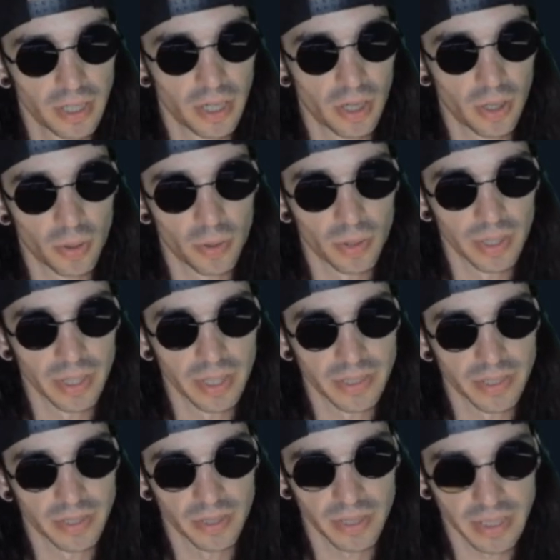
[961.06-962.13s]
or
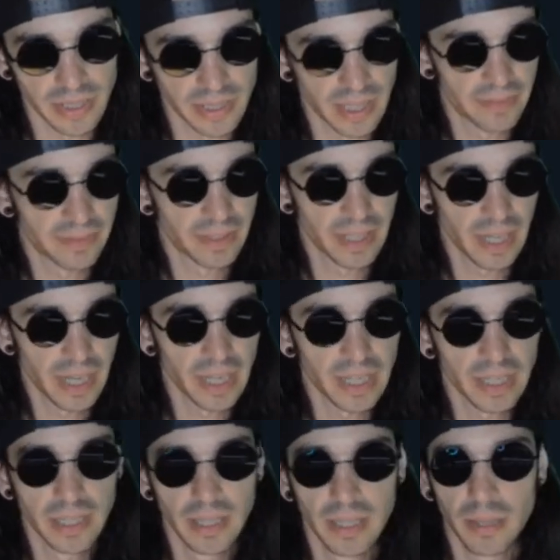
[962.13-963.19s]
it's
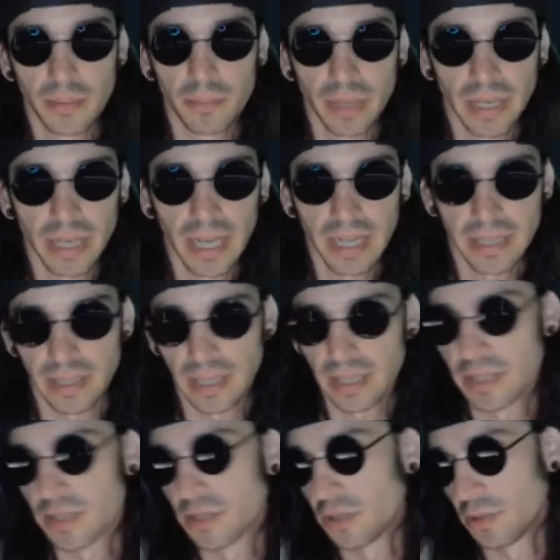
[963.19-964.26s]
37k. But I
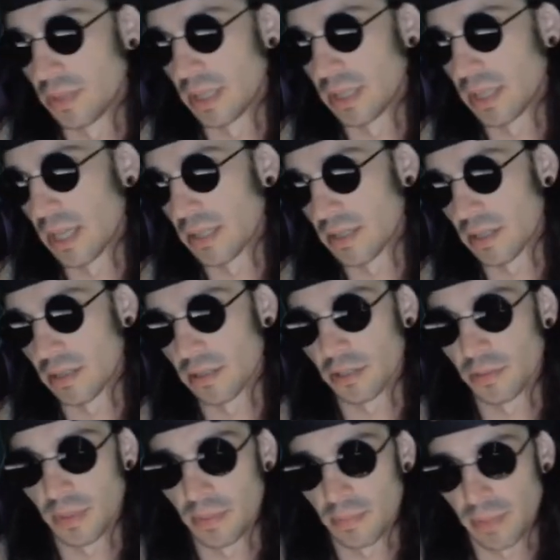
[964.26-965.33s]
assume that that's a
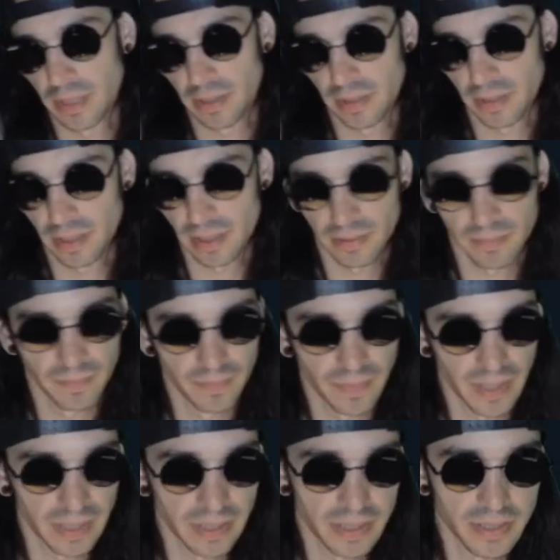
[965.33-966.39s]
little bit bigger than
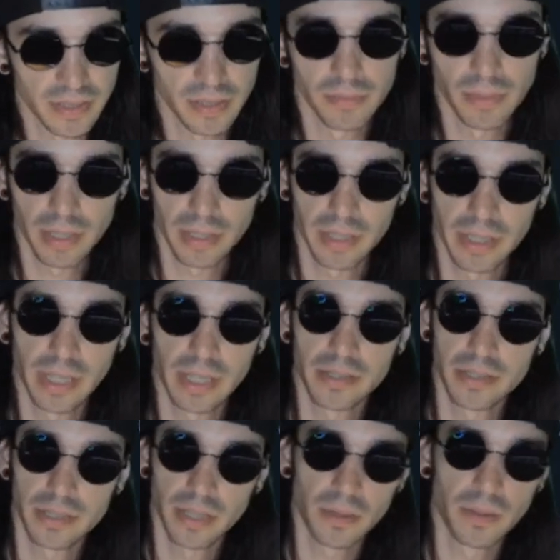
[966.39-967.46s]
marketing.
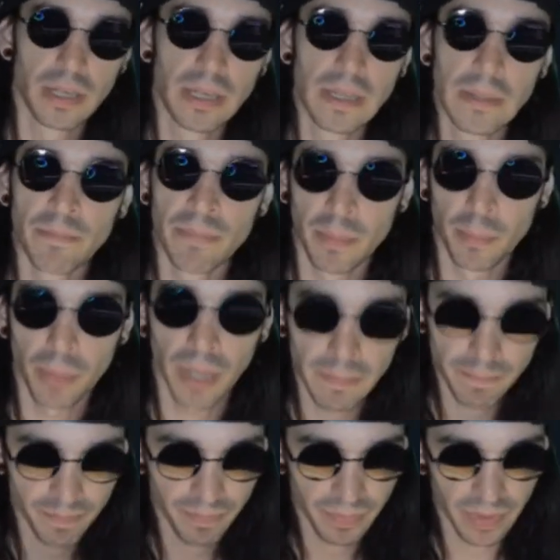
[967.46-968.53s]
So,
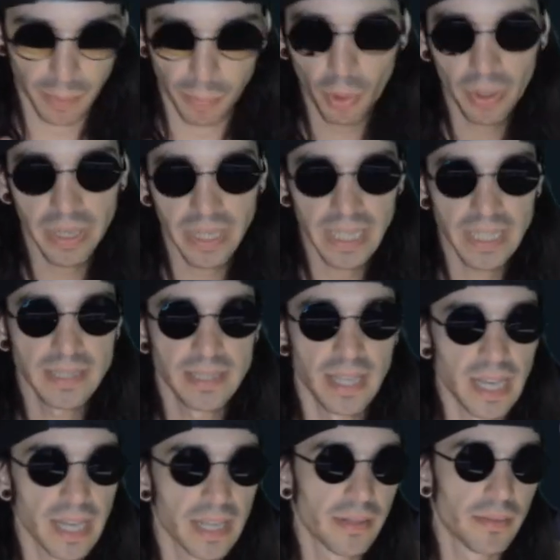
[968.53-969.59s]
but the point is
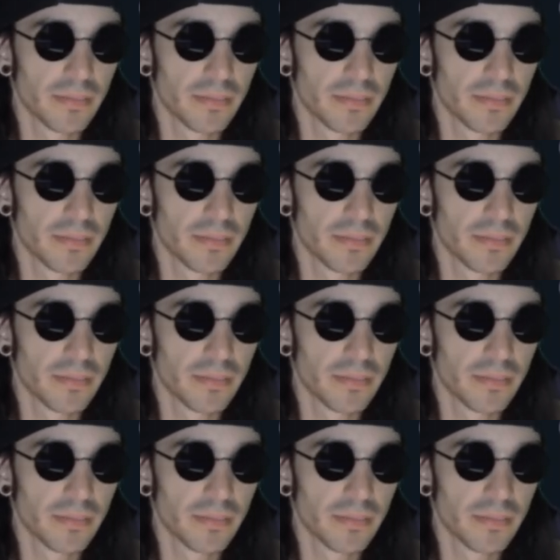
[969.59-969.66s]
that